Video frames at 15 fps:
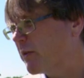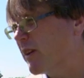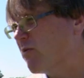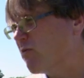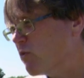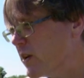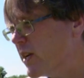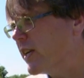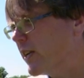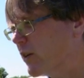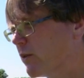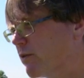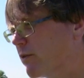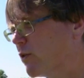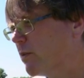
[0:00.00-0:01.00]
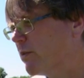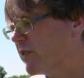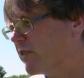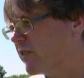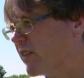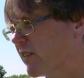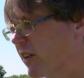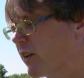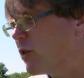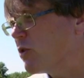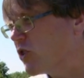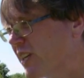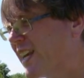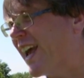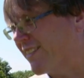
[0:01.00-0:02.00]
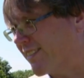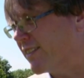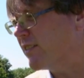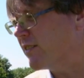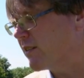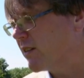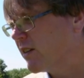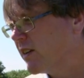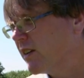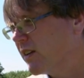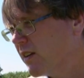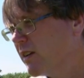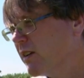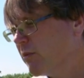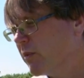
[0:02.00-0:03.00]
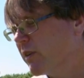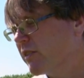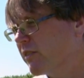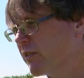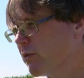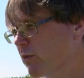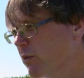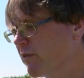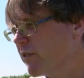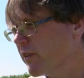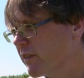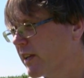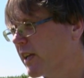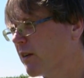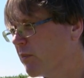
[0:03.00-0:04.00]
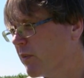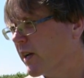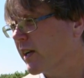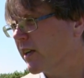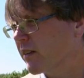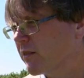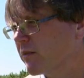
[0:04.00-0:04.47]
been in really good form this season. I know she hasn't, but there's still room for her to come back.